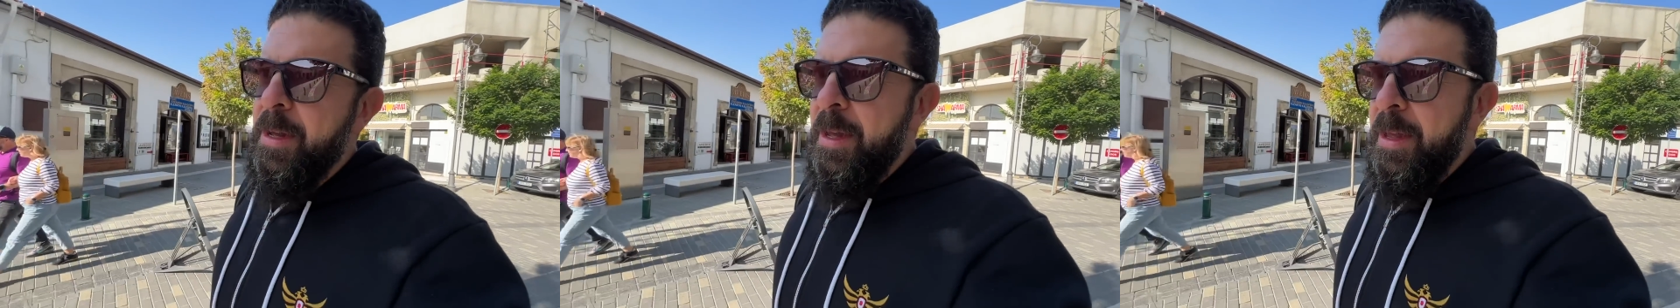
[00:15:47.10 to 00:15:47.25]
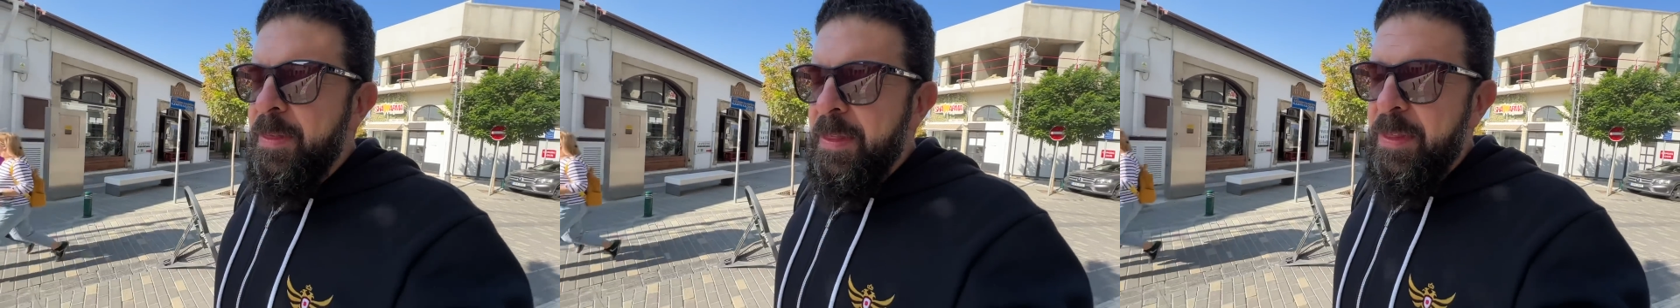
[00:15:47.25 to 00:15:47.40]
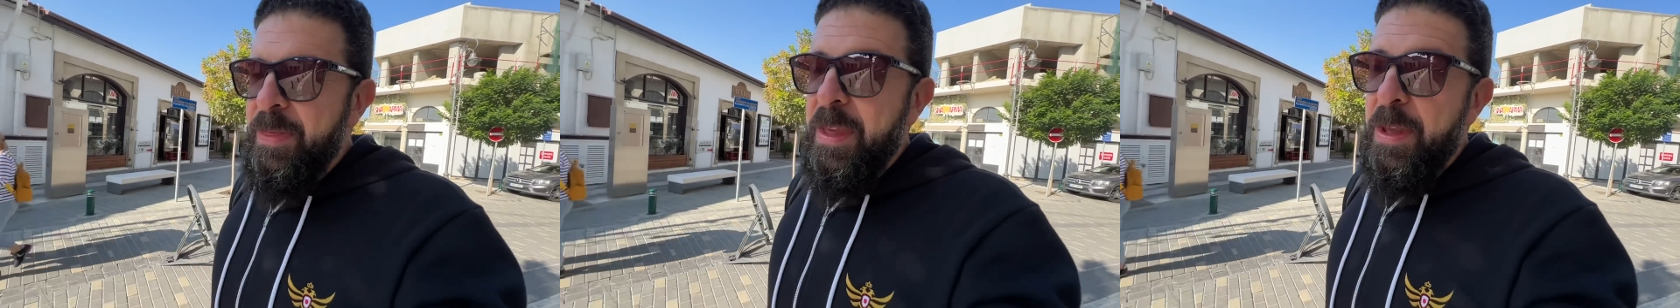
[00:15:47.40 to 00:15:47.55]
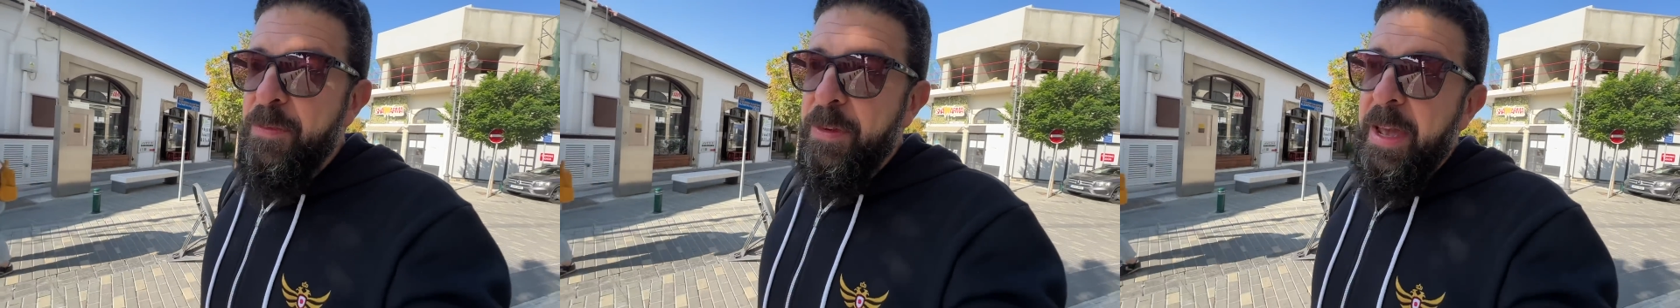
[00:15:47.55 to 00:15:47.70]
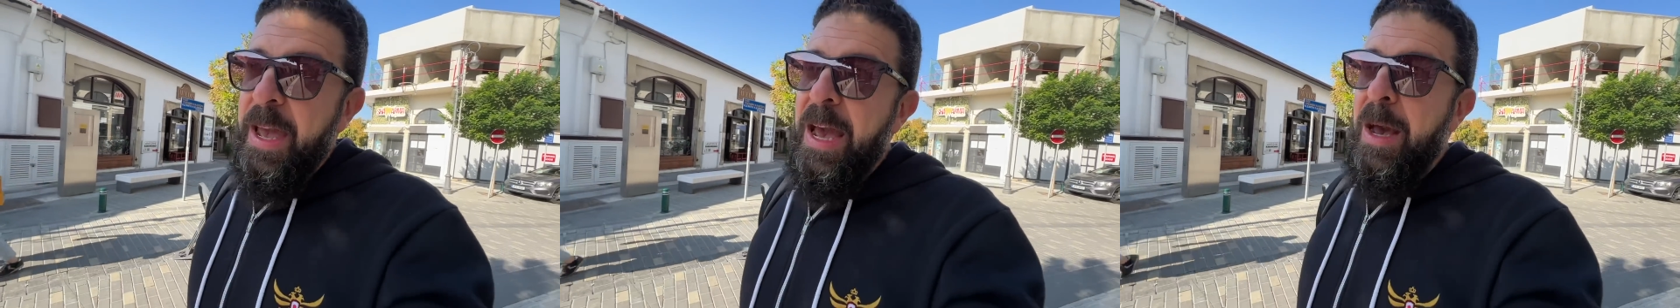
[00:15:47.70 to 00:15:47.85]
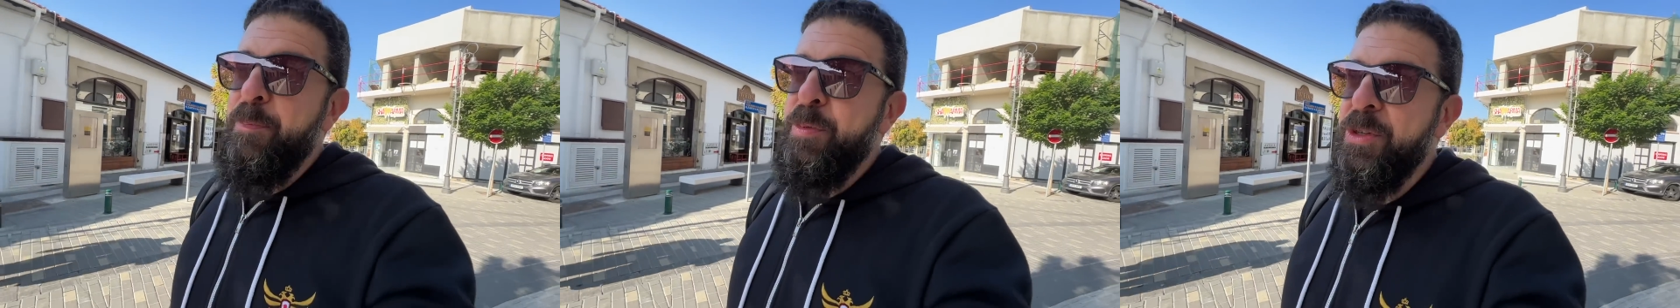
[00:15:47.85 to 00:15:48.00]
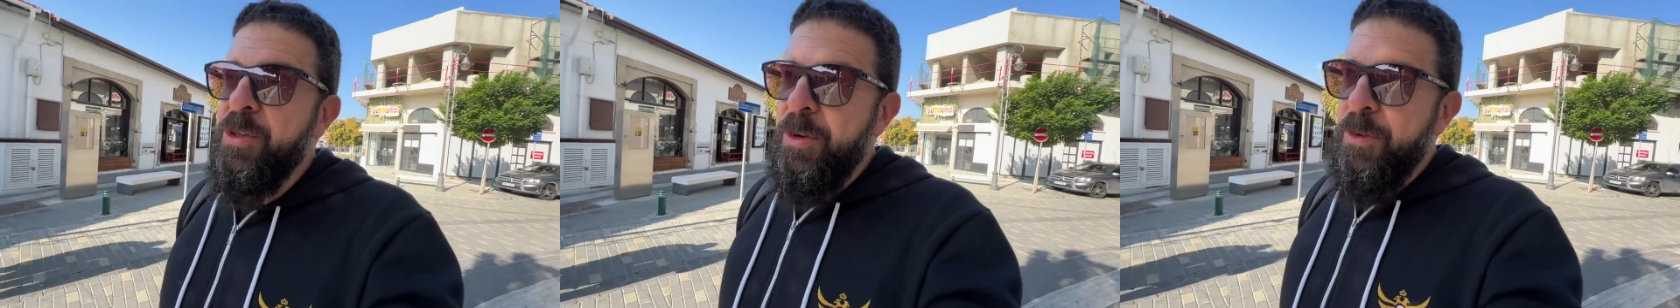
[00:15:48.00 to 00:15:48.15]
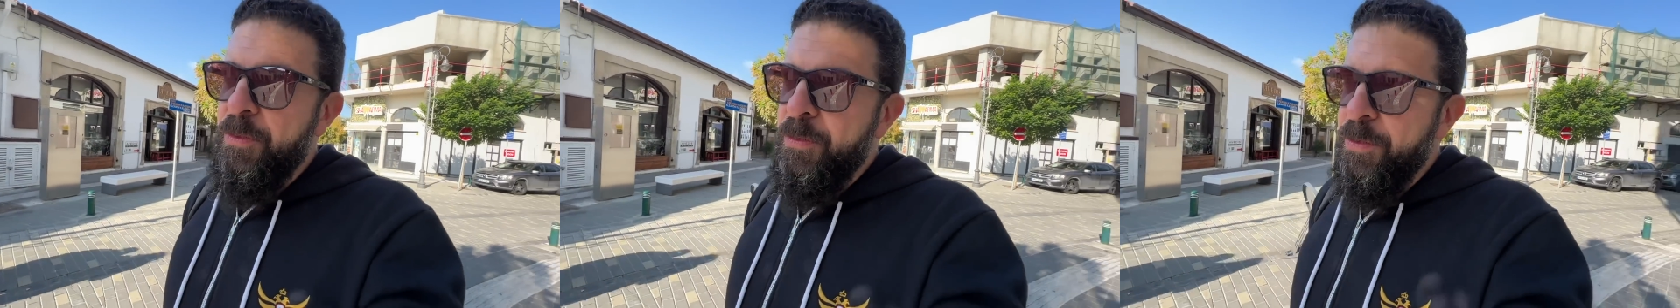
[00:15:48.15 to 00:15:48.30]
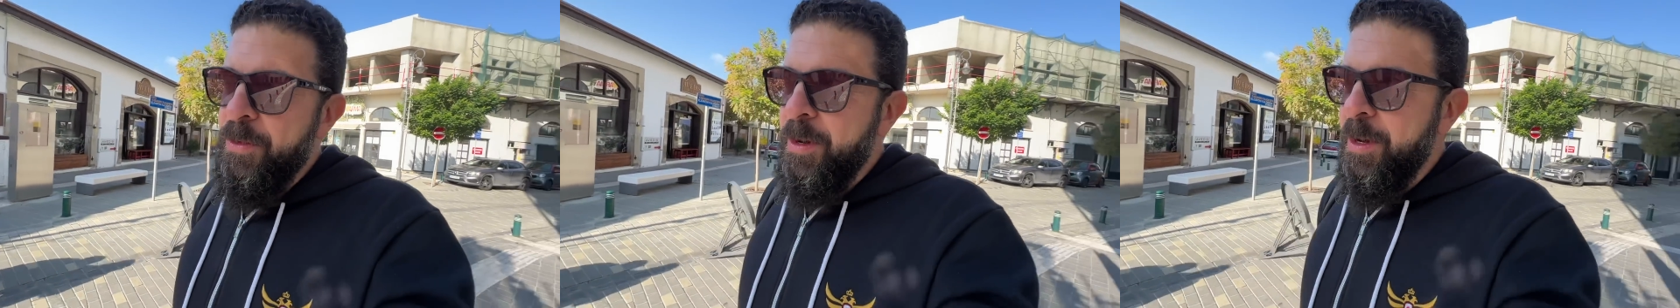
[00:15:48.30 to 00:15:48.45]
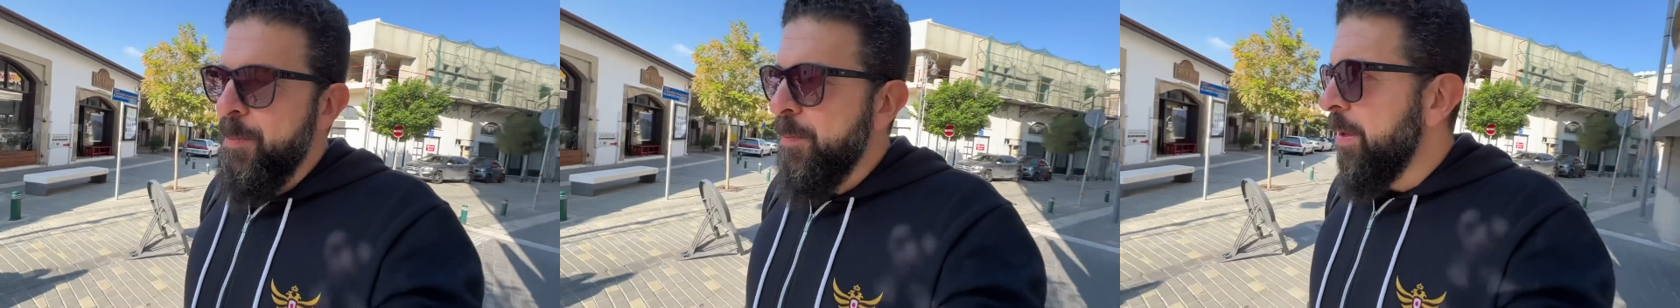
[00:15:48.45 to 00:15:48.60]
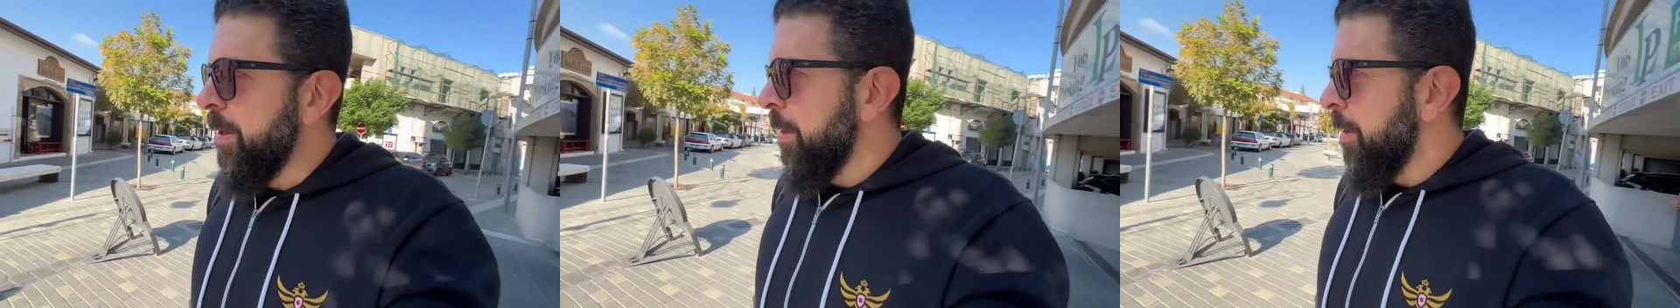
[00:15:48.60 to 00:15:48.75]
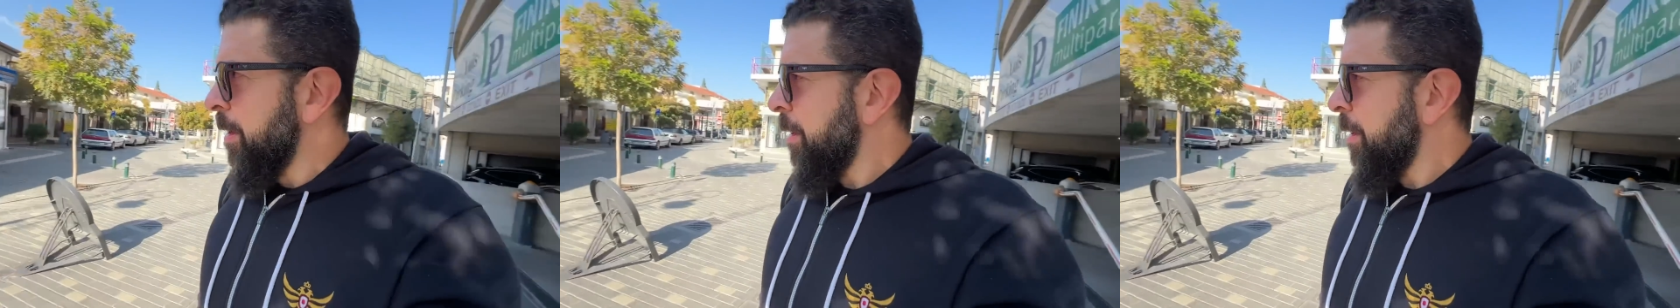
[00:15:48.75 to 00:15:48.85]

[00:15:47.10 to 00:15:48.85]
that they've captured from